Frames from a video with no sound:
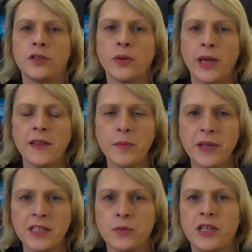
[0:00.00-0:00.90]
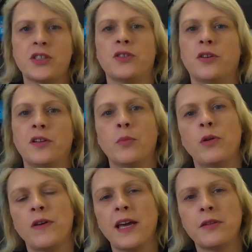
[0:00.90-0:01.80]
So we had the big switch on, and
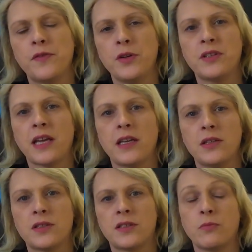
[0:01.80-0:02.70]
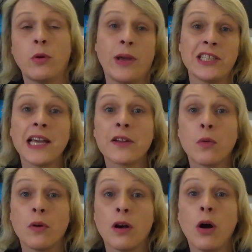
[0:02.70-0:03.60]
we've had a few days. Well, we actually had
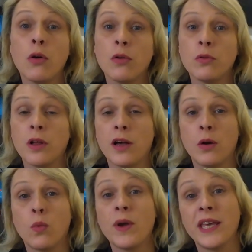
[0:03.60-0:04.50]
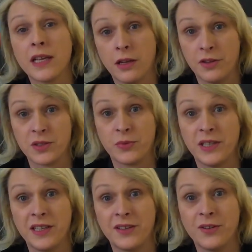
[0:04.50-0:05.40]
a, a whole uh, week last
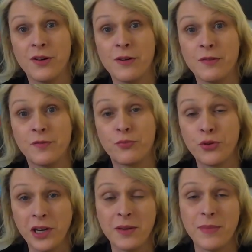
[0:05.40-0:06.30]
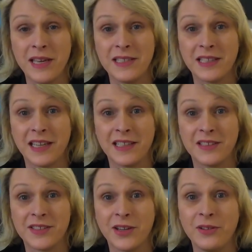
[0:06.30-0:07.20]
week of pretty amazing
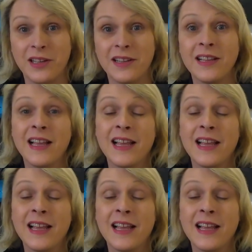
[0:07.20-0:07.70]
solar,